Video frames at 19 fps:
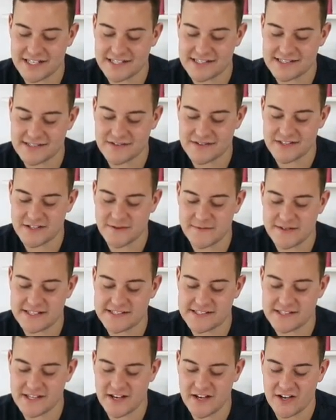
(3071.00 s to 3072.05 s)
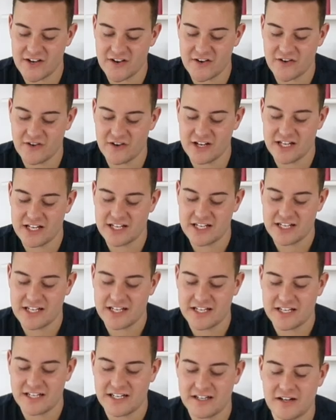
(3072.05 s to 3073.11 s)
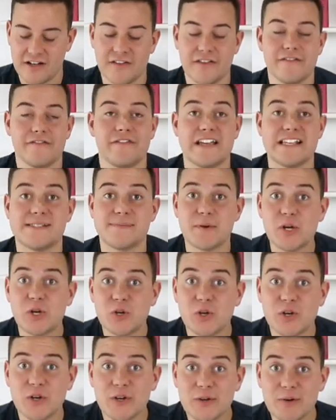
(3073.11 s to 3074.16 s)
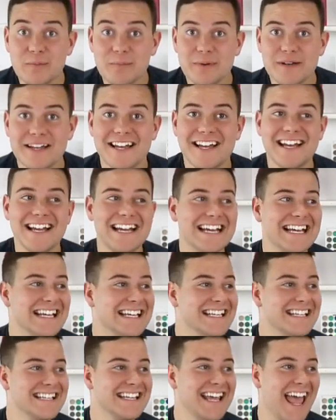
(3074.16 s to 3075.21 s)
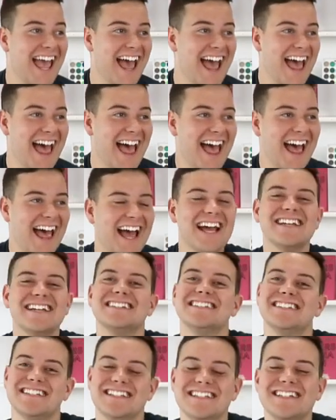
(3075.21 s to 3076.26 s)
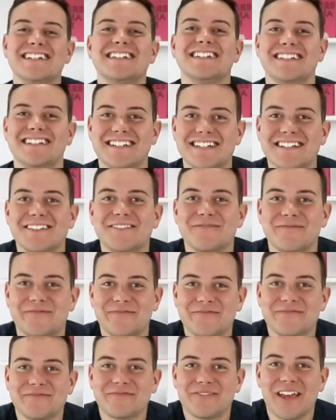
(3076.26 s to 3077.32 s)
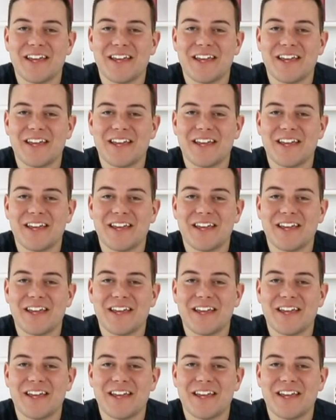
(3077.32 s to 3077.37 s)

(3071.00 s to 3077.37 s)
yes. Be so posting those so on the Insta or the Instagram. On the Facebook group. On the Facebook group, the yeah. exclusive Facebook group for the membership.